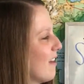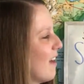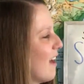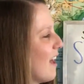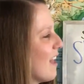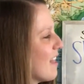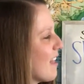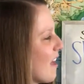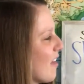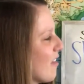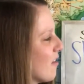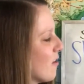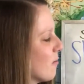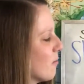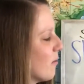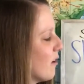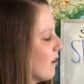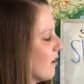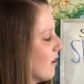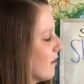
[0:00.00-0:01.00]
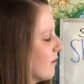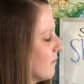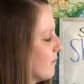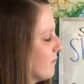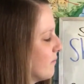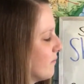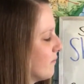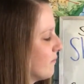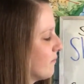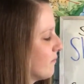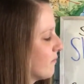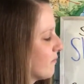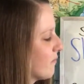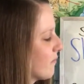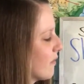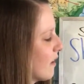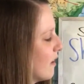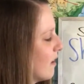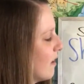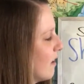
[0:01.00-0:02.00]
another word,
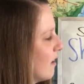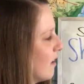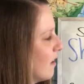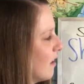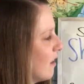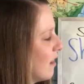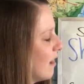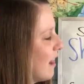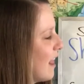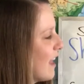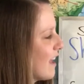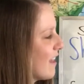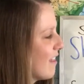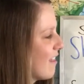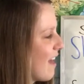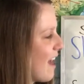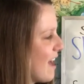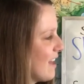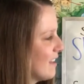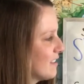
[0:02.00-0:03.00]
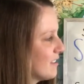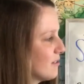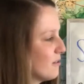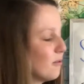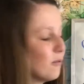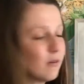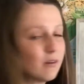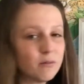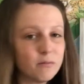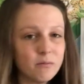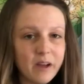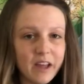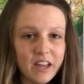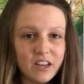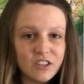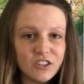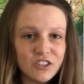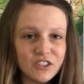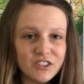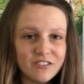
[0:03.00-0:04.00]
like that or
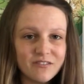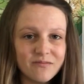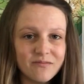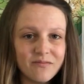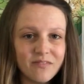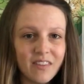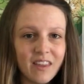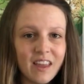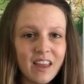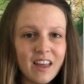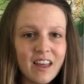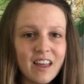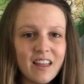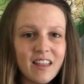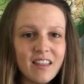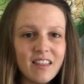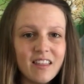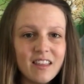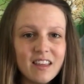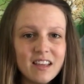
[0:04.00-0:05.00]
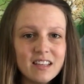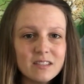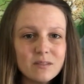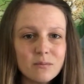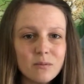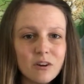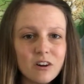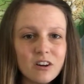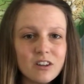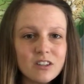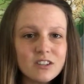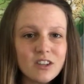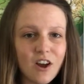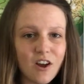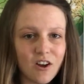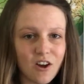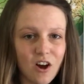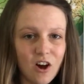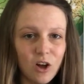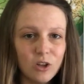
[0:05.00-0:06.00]
which. These words are
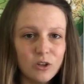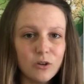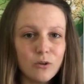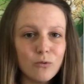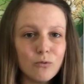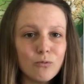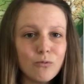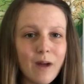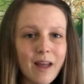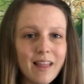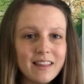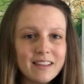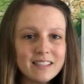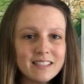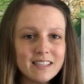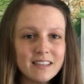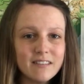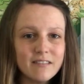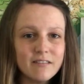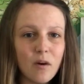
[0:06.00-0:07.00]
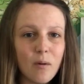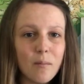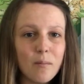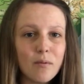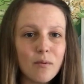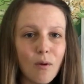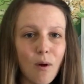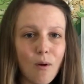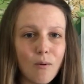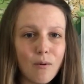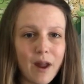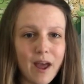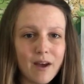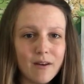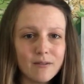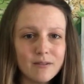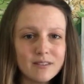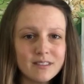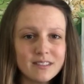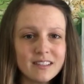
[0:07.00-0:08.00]
called relative
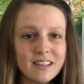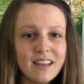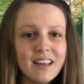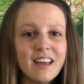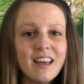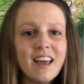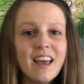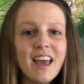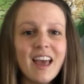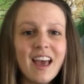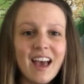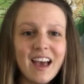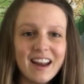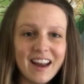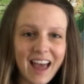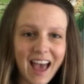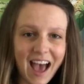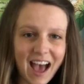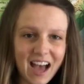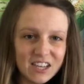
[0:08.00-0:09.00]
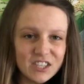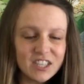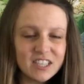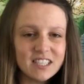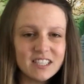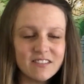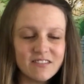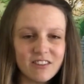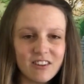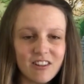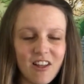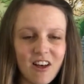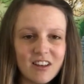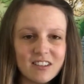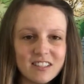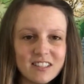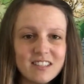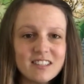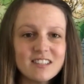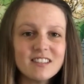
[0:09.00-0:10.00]
pronouns, and adjective
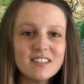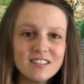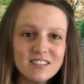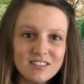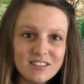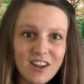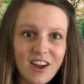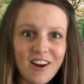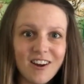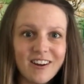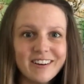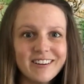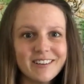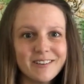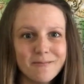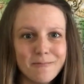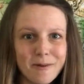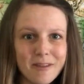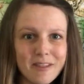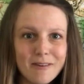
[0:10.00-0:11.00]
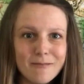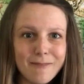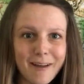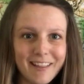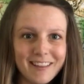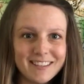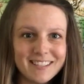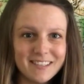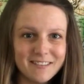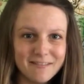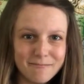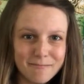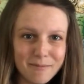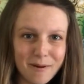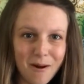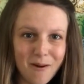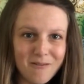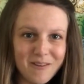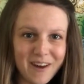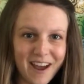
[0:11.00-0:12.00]
clauses start with a relative
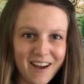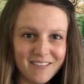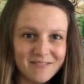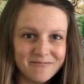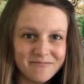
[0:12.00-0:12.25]
pronoun.